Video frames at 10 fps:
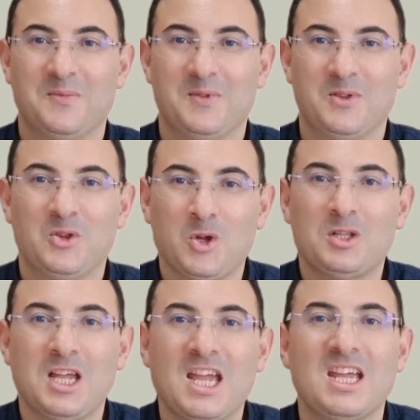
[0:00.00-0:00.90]
Not
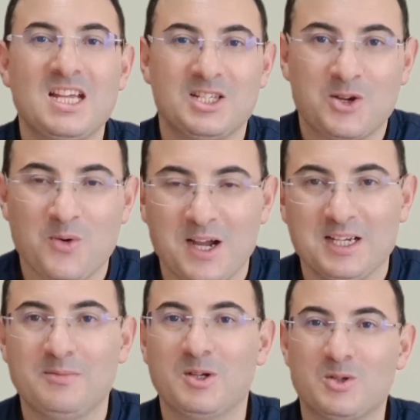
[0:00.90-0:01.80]
he is
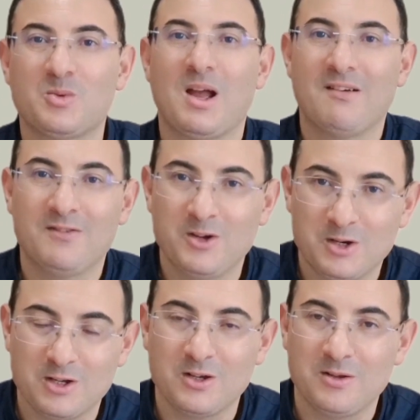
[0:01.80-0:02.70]
quiet, because we have
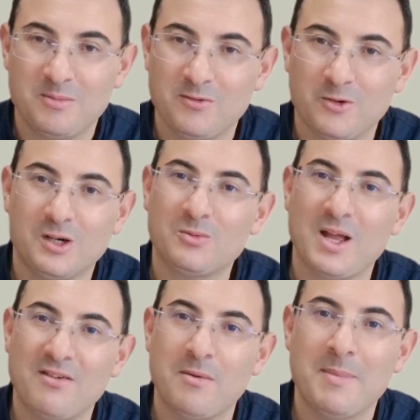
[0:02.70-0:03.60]
before it we
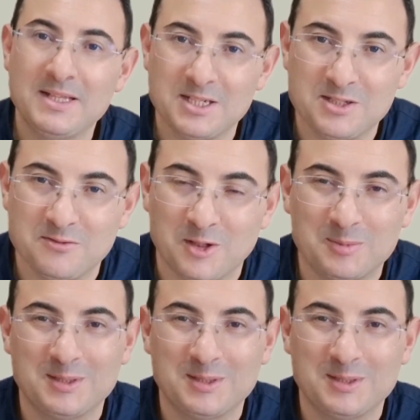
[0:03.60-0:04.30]
have a mandative verb.